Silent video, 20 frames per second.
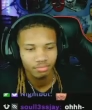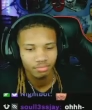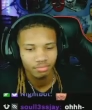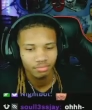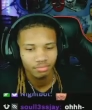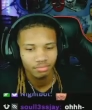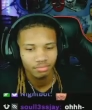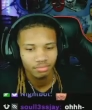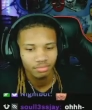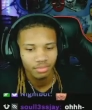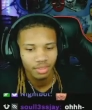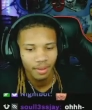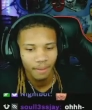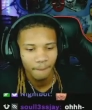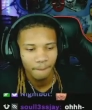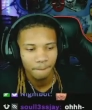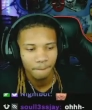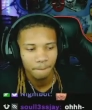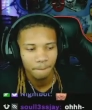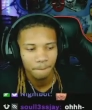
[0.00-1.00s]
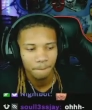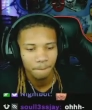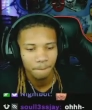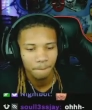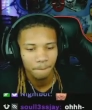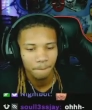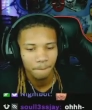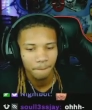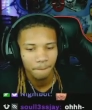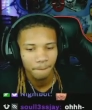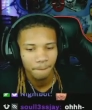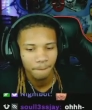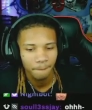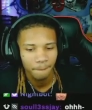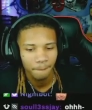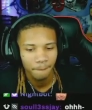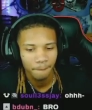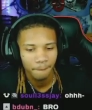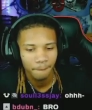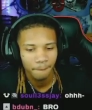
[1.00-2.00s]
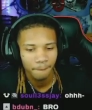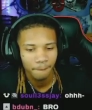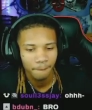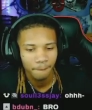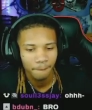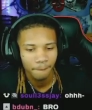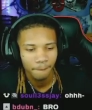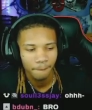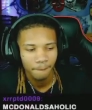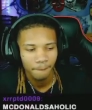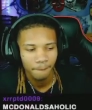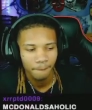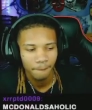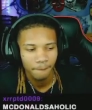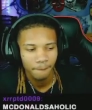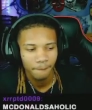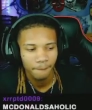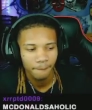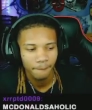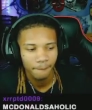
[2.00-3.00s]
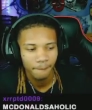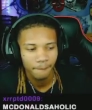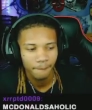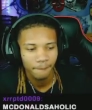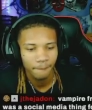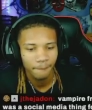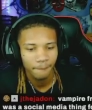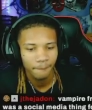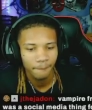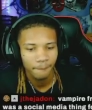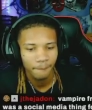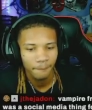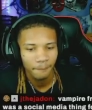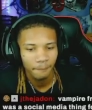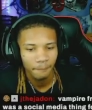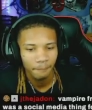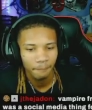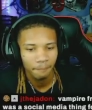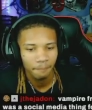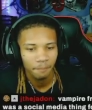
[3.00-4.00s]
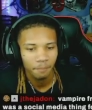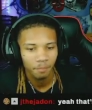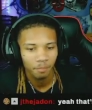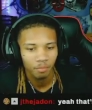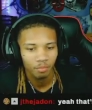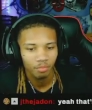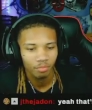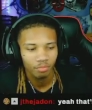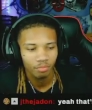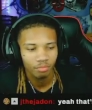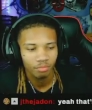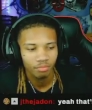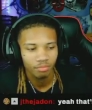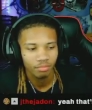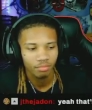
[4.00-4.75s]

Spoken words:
(silence)